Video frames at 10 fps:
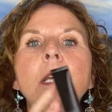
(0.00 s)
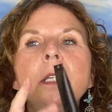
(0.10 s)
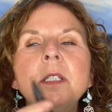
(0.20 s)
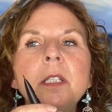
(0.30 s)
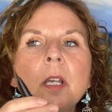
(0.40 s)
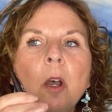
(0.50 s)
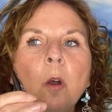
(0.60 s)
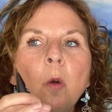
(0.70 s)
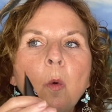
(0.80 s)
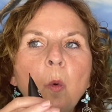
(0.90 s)

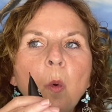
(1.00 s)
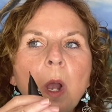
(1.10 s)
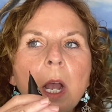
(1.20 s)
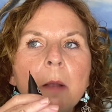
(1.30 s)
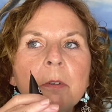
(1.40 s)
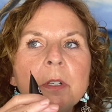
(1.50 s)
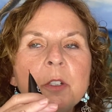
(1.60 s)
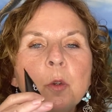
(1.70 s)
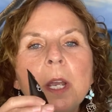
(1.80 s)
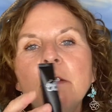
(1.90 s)
So I'm going to
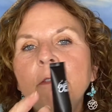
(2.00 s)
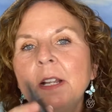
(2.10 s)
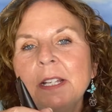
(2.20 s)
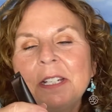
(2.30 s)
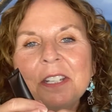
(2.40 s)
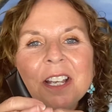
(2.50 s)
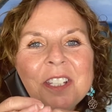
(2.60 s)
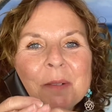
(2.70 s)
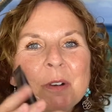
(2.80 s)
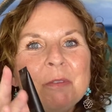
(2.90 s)
try to find
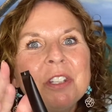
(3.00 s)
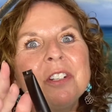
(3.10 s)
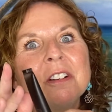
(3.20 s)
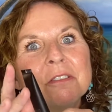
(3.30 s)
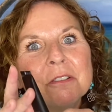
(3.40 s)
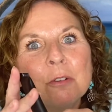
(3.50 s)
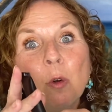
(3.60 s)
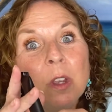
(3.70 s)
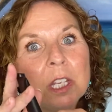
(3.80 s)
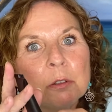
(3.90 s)
someone with younger,
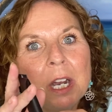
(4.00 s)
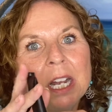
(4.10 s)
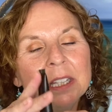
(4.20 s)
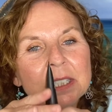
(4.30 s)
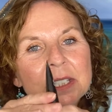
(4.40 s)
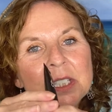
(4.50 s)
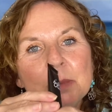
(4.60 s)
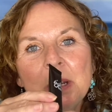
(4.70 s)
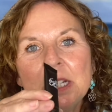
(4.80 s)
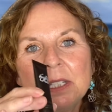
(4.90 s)
oilier eyelids to
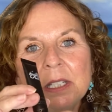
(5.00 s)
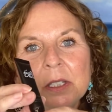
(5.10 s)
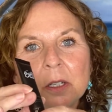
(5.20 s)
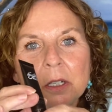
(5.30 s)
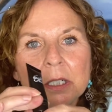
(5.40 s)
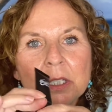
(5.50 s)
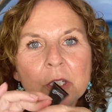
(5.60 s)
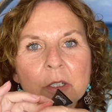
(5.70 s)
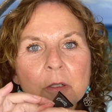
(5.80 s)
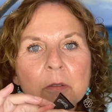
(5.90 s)
pass this on
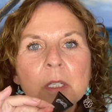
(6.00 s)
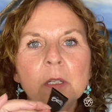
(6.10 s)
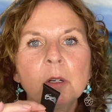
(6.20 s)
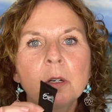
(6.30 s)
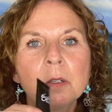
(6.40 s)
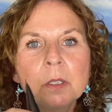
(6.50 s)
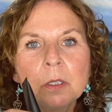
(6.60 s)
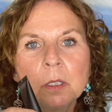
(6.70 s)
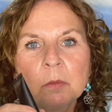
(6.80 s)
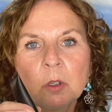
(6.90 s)
to. There are
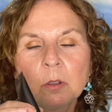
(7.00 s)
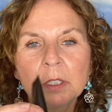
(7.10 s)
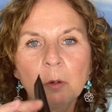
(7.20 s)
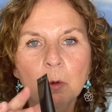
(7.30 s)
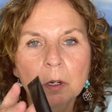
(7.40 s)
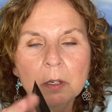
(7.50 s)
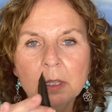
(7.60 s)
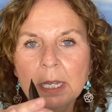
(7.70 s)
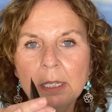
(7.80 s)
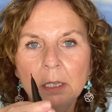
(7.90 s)
some girls at work
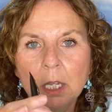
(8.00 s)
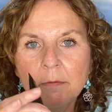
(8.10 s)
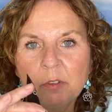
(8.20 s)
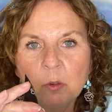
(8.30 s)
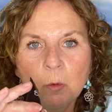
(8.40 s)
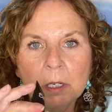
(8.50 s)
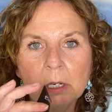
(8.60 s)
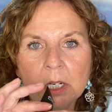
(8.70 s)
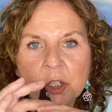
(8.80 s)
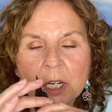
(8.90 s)
that love to wear
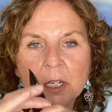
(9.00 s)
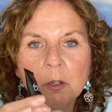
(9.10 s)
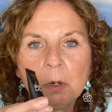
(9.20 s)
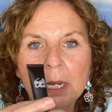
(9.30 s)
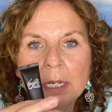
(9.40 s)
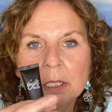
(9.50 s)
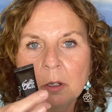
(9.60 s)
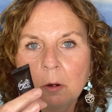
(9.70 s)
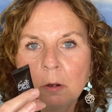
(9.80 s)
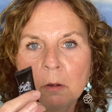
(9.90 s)
eyeshadow and
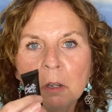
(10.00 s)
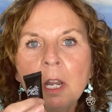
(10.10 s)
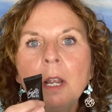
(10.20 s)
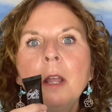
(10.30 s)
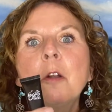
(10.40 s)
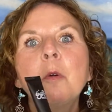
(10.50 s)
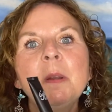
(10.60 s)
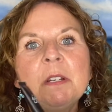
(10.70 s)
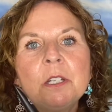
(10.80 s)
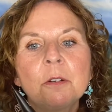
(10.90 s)
are quite a
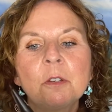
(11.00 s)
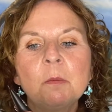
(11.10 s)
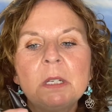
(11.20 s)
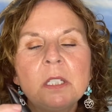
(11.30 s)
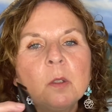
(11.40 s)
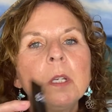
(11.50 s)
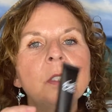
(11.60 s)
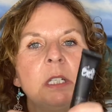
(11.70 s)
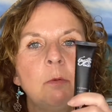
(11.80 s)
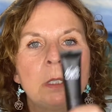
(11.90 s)
bit younger than me. So I'll
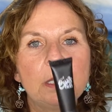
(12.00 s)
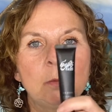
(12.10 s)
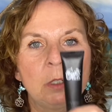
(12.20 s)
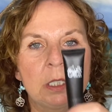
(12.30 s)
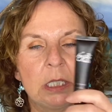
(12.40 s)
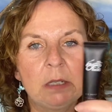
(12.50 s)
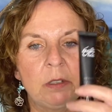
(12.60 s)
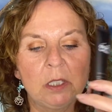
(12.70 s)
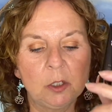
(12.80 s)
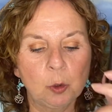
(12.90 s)
see if one of them wants to give
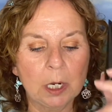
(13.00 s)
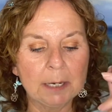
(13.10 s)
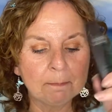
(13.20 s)
this a try.